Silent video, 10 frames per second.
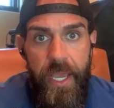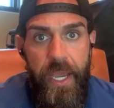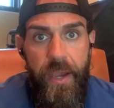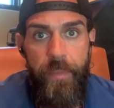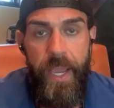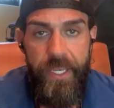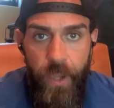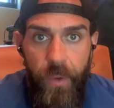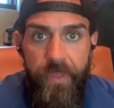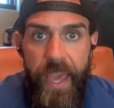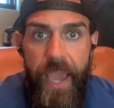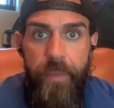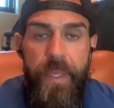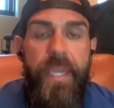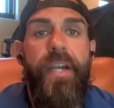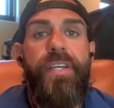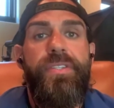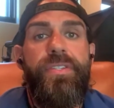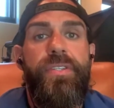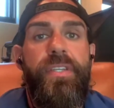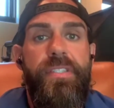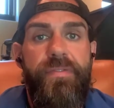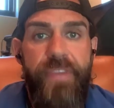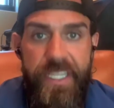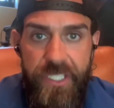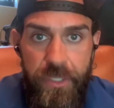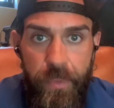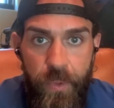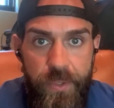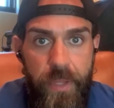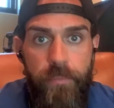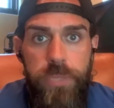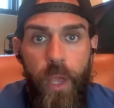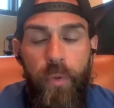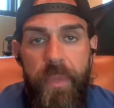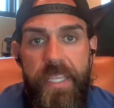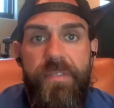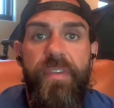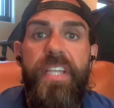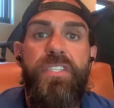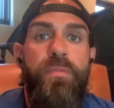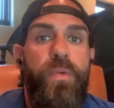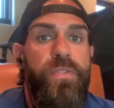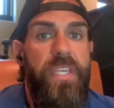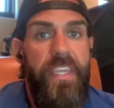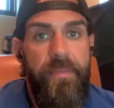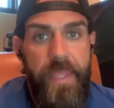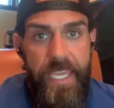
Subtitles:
I know that because it's vegetables that bloat me. It's vegetables that give me the